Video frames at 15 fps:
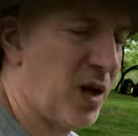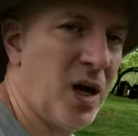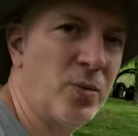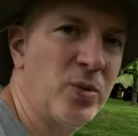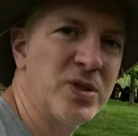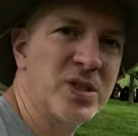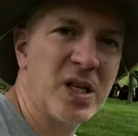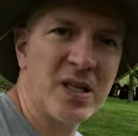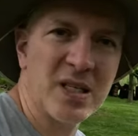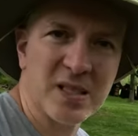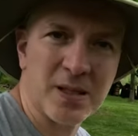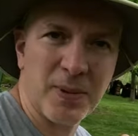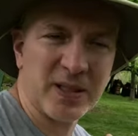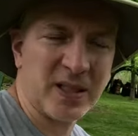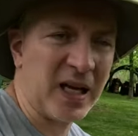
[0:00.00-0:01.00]
I will say
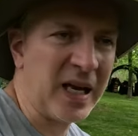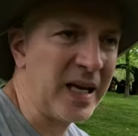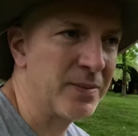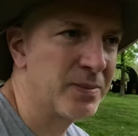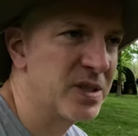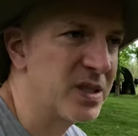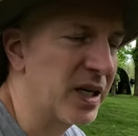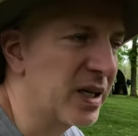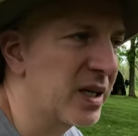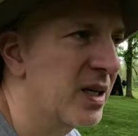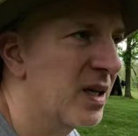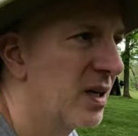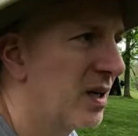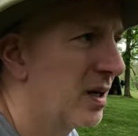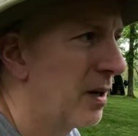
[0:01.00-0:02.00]
this about the hamstick.
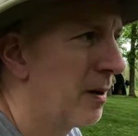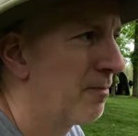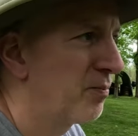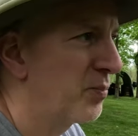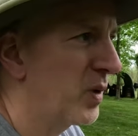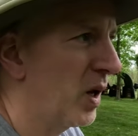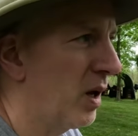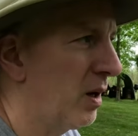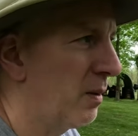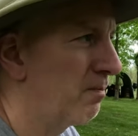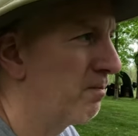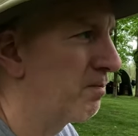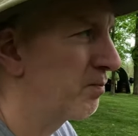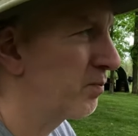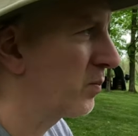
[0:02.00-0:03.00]

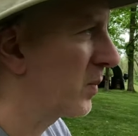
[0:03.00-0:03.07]
Um,